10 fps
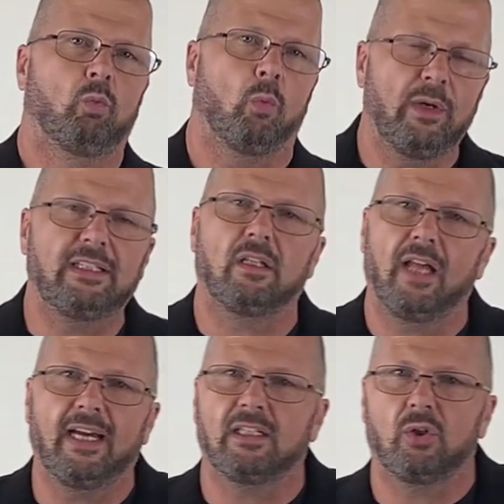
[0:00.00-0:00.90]
When we
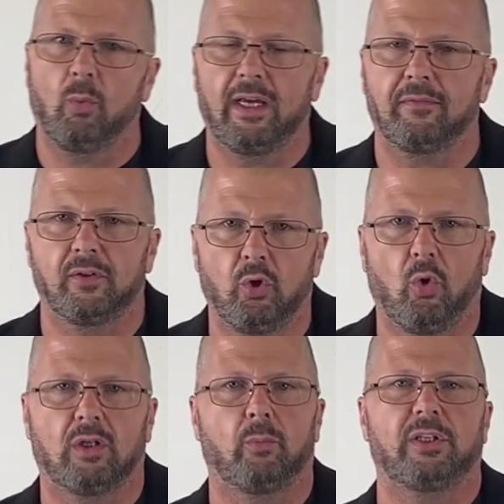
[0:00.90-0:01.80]
delight in the way of the
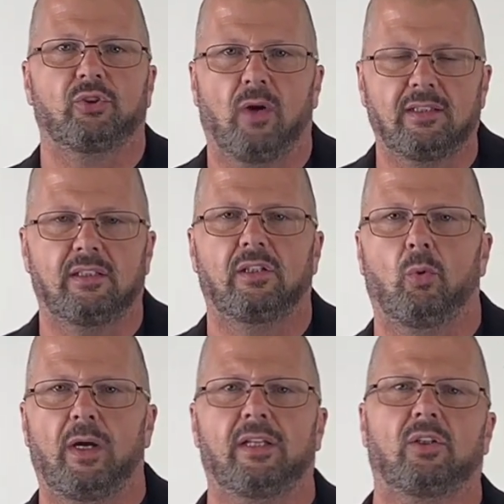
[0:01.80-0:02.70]
Lord and we trust in the
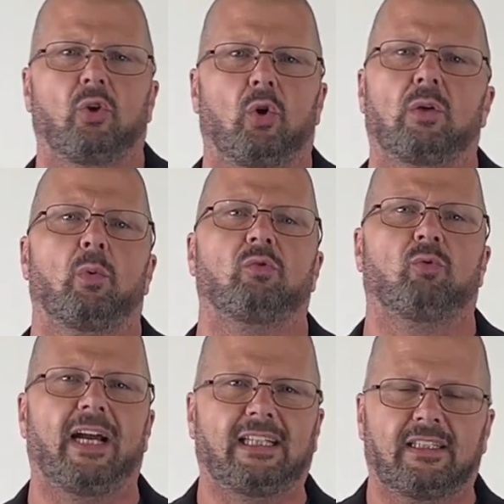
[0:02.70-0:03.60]
way of the Lord and we
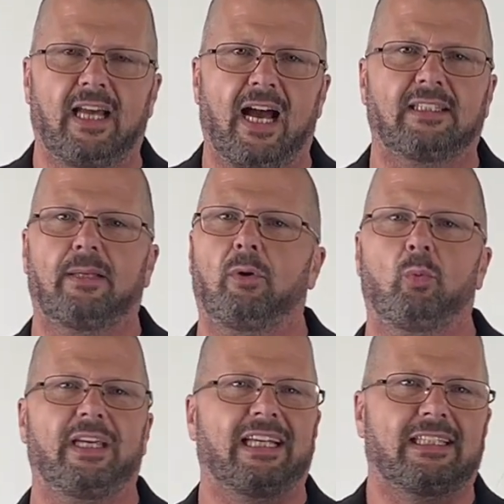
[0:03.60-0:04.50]
recognize him and
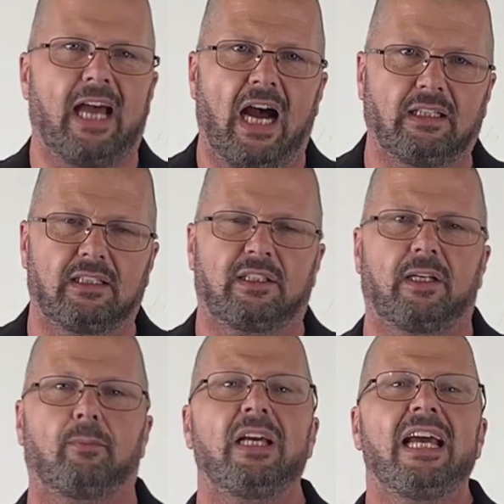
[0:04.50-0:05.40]
we acknowledge
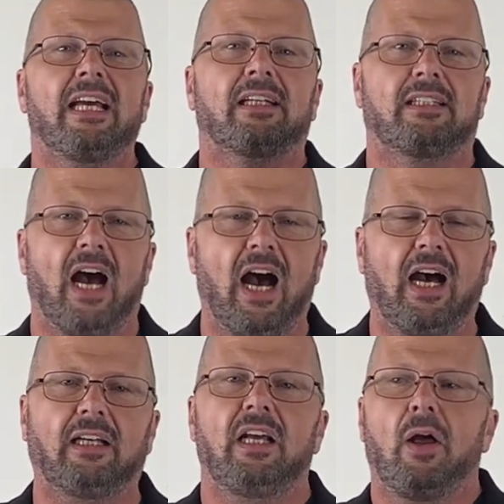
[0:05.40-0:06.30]
him,
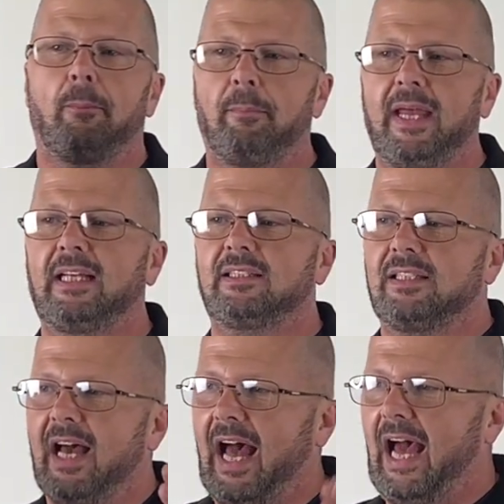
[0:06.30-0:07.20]
God makes
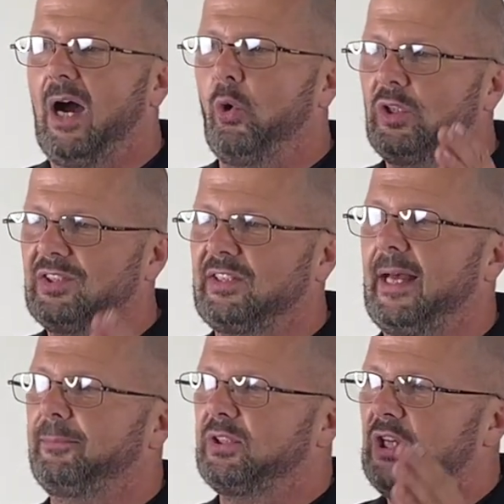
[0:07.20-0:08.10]
our
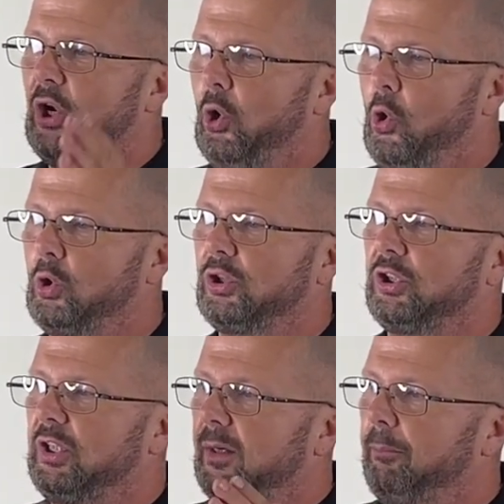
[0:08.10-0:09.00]
steps
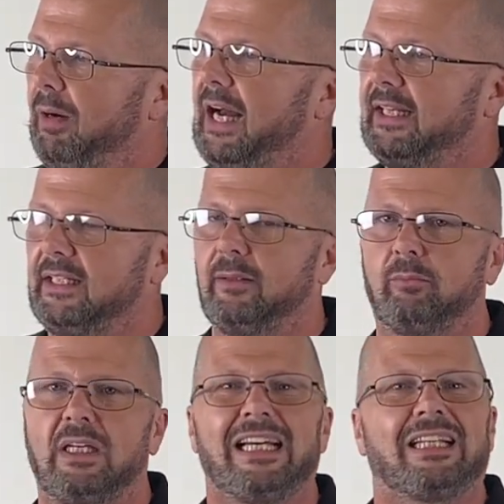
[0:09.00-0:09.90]
ordered by him.